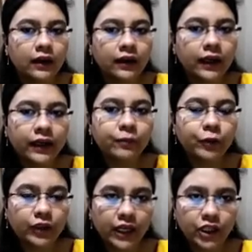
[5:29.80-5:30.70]
Like
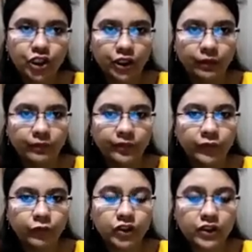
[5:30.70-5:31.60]
potassium,
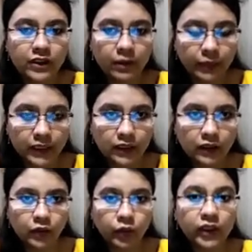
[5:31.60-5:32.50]
which is a metal,
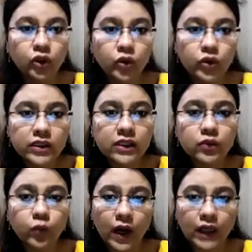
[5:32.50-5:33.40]
when
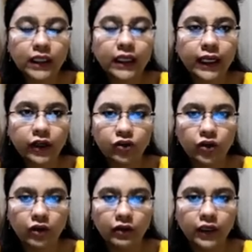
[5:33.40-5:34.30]
loses one
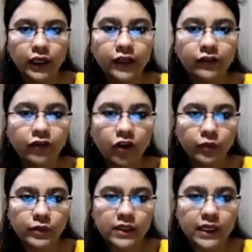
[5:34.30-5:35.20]
electron, it
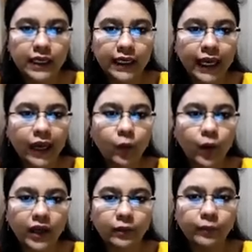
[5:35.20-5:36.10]
forms
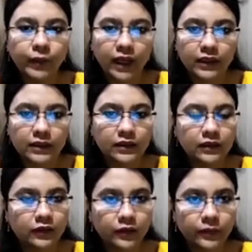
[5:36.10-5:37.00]
K1 plus.
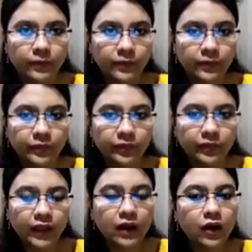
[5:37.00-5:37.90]

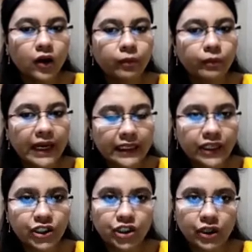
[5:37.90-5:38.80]

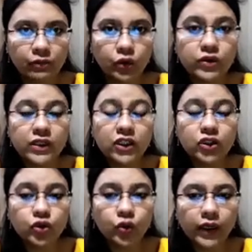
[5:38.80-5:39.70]
Magnesium losing
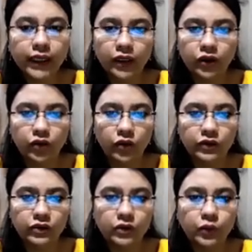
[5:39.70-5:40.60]
2
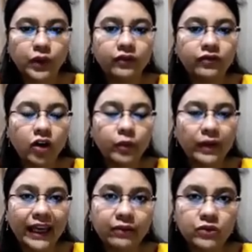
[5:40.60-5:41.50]
electrons will form
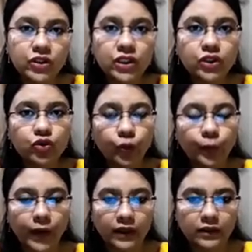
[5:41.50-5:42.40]
Mg2
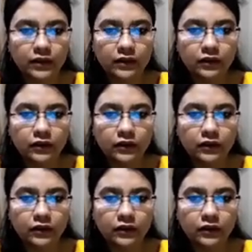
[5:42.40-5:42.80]
plus.